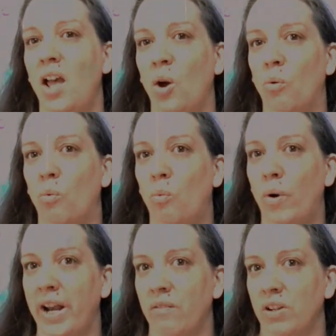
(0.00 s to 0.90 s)

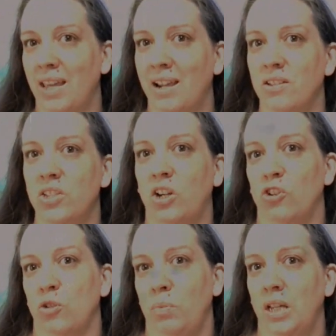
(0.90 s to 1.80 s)
whatever they consider
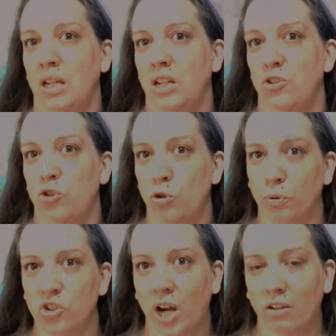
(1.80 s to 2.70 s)
to be super
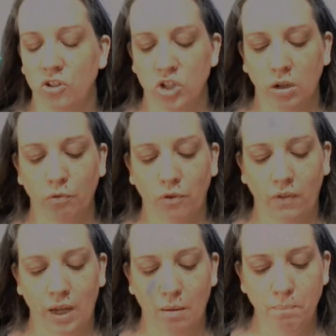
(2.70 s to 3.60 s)
challenging for
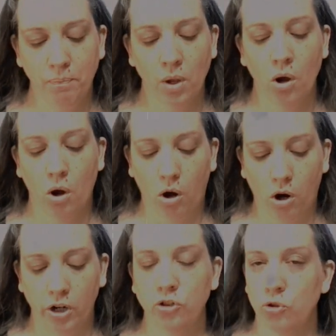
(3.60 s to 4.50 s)
them
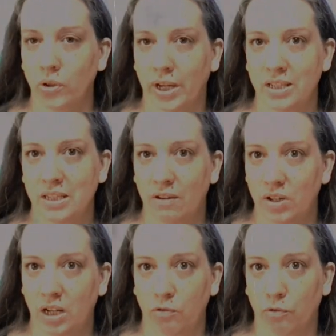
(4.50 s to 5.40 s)
are July 7
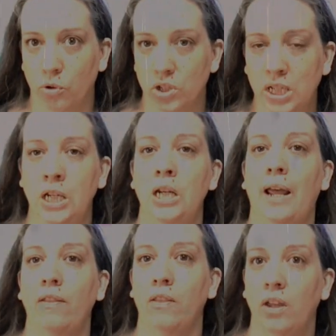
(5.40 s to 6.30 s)
and 14,
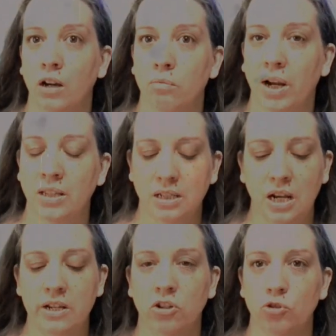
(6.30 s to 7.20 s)
and their rest
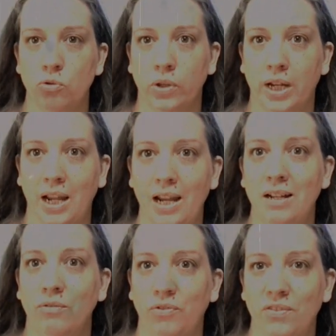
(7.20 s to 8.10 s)
days are July 8
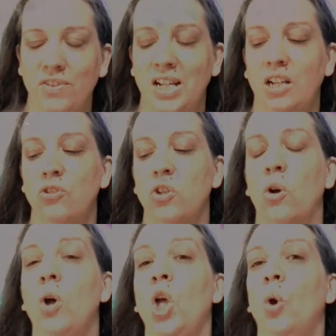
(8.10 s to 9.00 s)
and 15. So
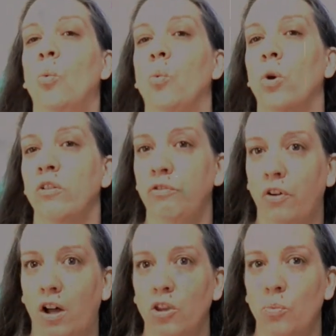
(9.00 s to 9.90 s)
we're
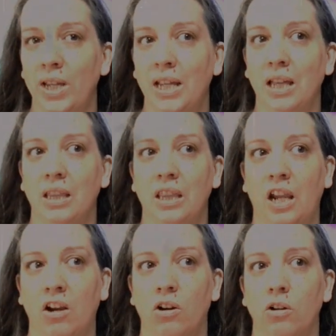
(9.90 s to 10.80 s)
following
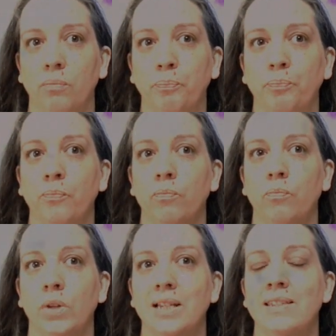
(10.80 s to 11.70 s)
their
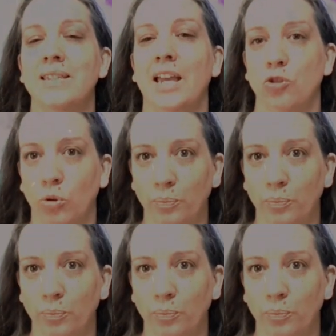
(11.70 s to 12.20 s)
schedule.